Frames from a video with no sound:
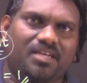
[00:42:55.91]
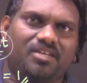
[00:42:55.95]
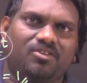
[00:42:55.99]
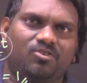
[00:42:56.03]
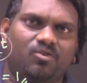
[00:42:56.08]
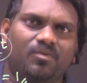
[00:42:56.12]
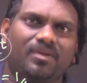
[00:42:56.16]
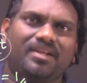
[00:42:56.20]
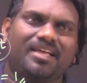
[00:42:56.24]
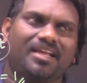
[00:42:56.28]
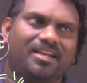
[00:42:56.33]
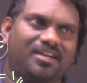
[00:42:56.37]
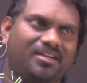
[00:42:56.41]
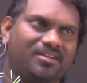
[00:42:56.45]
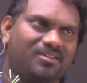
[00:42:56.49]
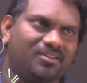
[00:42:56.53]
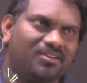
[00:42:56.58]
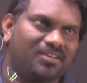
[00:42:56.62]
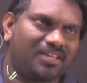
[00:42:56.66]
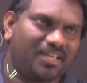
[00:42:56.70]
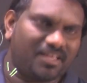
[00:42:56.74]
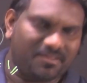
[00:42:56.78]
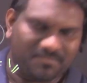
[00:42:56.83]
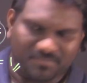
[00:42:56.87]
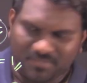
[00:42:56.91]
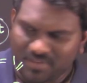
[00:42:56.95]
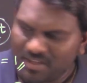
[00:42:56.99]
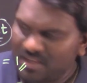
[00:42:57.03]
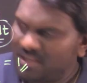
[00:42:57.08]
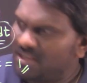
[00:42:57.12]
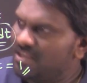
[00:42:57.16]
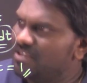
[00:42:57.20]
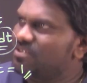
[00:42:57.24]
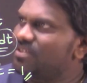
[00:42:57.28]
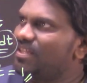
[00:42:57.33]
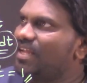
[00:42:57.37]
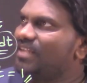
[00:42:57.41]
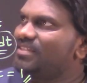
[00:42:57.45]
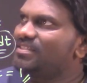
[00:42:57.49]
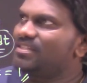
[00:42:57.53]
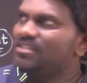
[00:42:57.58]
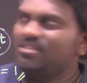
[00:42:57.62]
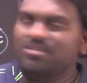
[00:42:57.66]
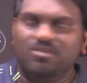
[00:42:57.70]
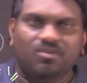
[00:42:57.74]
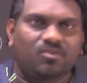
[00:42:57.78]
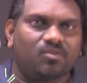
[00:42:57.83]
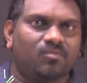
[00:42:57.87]
you will get it. Okay, so
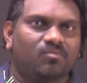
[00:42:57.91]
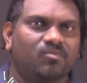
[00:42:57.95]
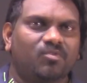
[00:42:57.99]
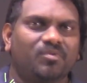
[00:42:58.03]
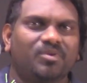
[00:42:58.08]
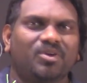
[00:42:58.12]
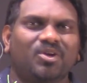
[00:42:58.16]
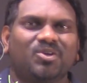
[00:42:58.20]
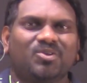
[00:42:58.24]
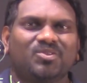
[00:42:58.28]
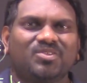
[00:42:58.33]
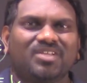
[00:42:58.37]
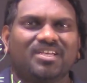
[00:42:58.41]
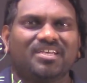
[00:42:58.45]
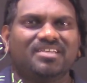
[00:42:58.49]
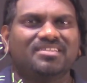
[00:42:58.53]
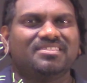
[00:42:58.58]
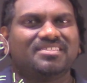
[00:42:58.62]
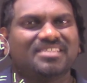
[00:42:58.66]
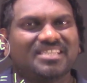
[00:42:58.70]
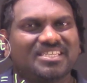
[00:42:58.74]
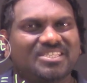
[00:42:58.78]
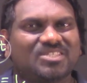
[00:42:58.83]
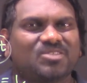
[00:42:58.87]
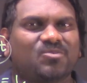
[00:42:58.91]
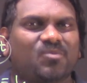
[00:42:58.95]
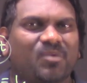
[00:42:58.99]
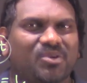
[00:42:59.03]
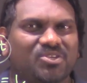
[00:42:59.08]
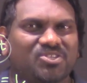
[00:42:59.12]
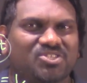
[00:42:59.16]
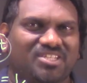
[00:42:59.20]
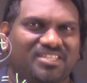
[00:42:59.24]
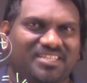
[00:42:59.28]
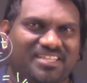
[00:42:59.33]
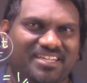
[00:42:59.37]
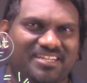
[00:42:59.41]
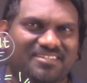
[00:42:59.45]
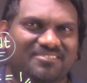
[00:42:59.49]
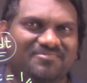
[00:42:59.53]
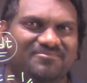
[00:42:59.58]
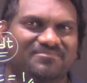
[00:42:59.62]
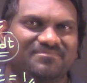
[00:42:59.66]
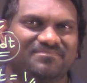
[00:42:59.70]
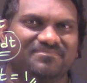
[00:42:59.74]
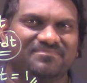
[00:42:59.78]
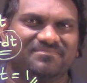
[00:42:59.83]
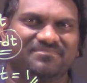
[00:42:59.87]
that's it. So moving on to the 6th question then.